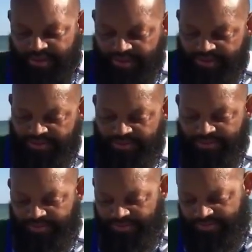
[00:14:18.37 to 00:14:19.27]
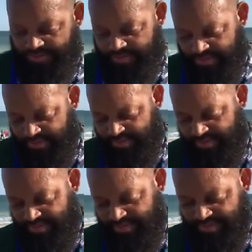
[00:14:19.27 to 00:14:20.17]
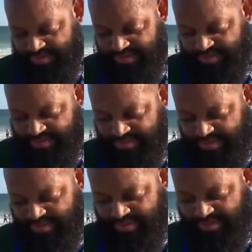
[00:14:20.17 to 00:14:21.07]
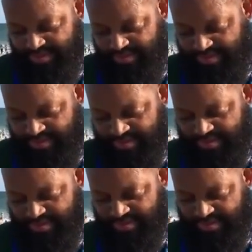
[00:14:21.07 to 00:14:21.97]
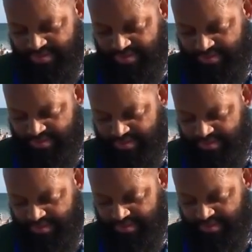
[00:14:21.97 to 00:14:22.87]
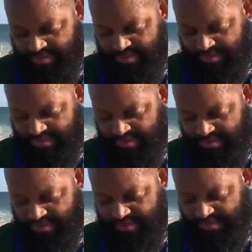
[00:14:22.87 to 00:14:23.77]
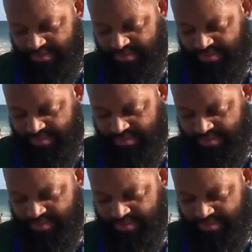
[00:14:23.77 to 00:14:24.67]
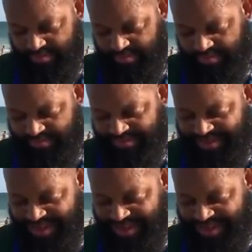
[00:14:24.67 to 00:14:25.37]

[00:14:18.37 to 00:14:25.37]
Nothing is said.